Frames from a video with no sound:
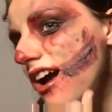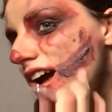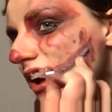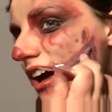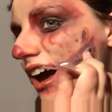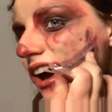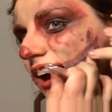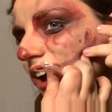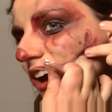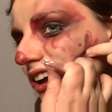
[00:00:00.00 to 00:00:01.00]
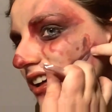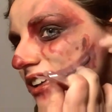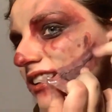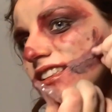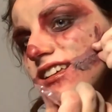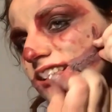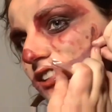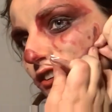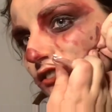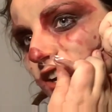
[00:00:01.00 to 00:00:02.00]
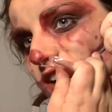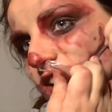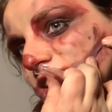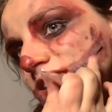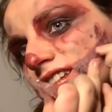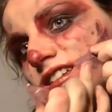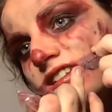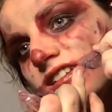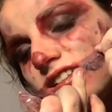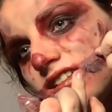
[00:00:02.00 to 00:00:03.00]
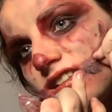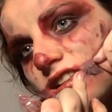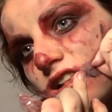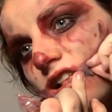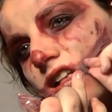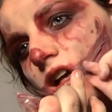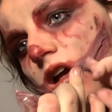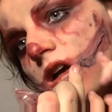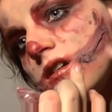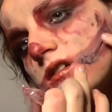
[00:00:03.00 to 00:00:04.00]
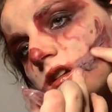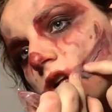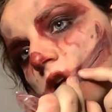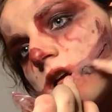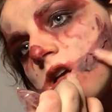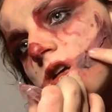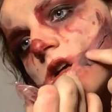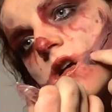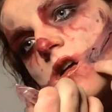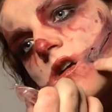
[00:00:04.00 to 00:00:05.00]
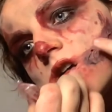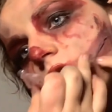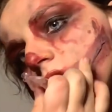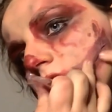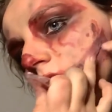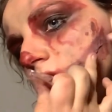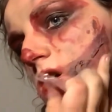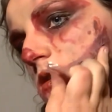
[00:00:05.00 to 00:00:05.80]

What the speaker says: and again, it's not perfect, but you know, it's okay. So then I did it to one side, and then